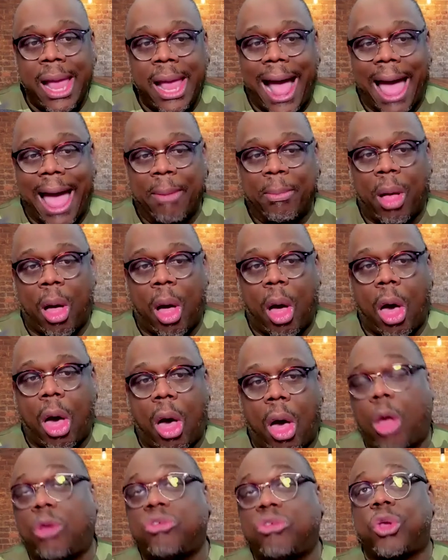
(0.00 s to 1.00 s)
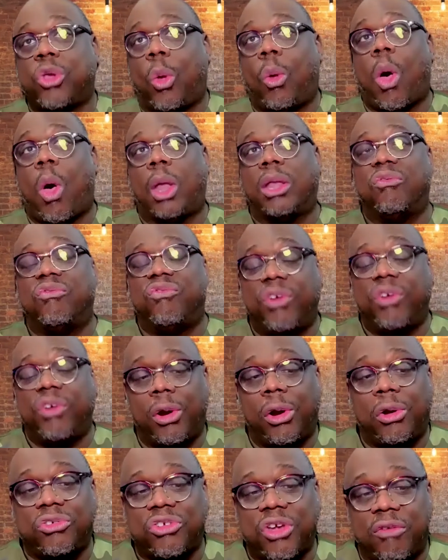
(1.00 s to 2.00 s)
I'm also on the
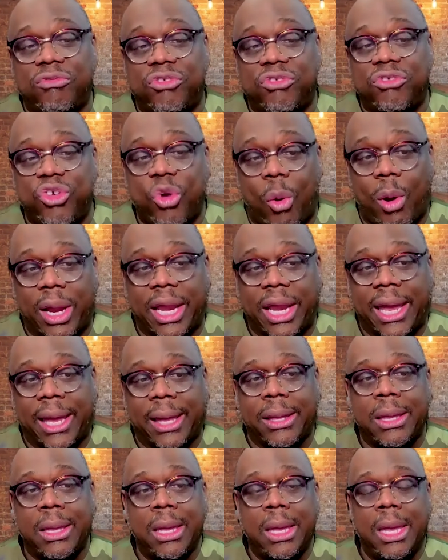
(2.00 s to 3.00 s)
verge of joining